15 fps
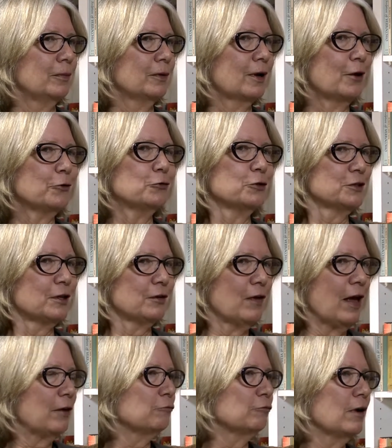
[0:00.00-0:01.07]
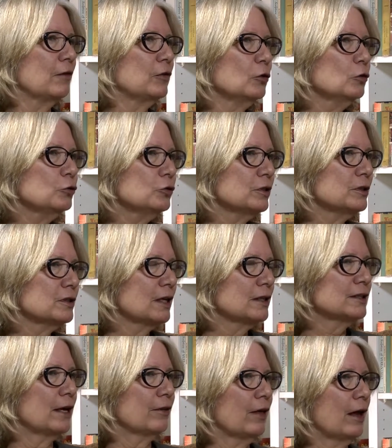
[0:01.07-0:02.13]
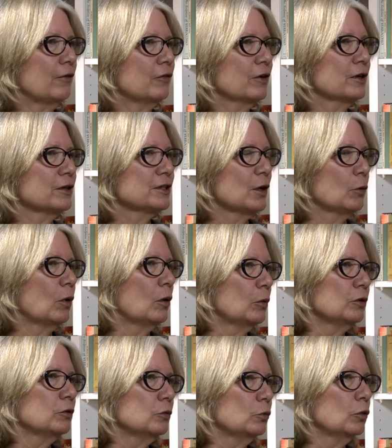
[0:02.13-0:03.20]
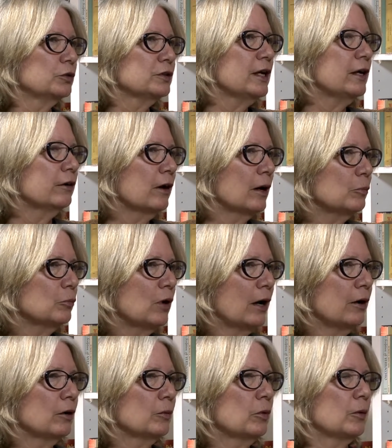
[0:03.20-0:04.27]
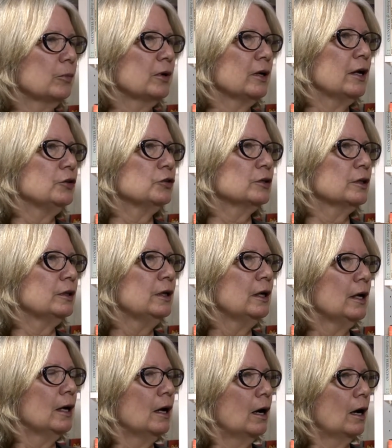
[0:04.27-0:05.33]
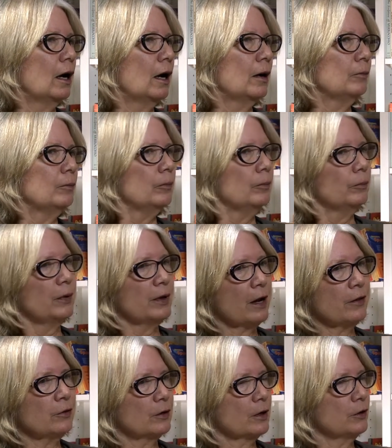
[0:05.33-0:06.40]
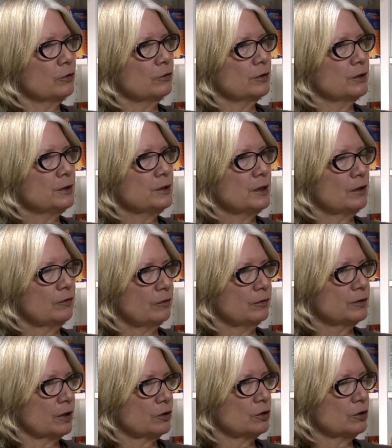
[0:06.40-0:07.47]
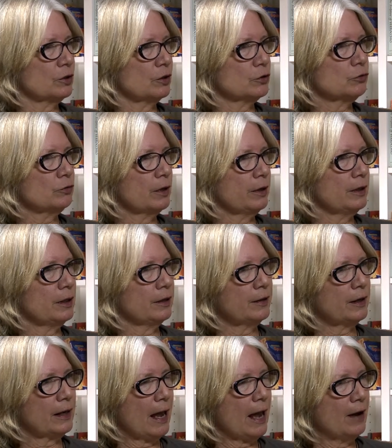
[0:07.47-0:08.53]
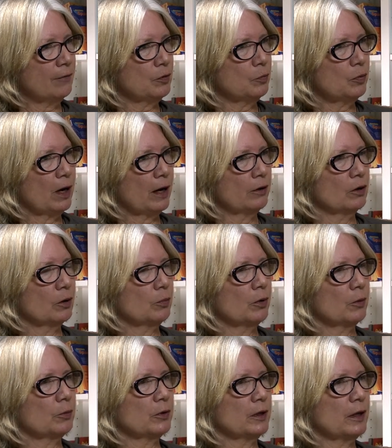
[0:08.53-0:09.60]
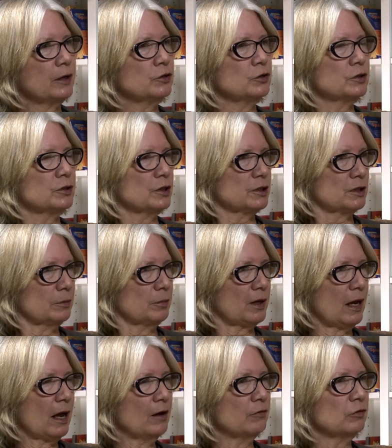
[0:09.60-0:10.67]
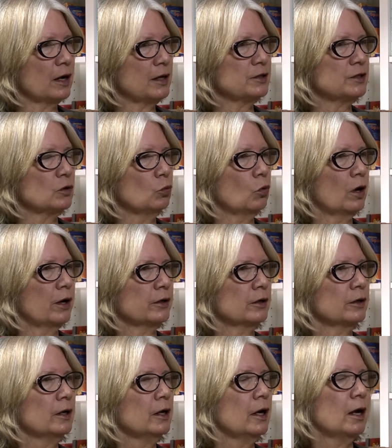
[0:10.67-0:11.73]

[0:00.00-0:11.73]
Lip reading: countries that have had revolutions, like South Africa, said, well, we'll tear up prior appropriation. But other countries, that have, such as Australia, that have a prior appropriation system, that have rights in water,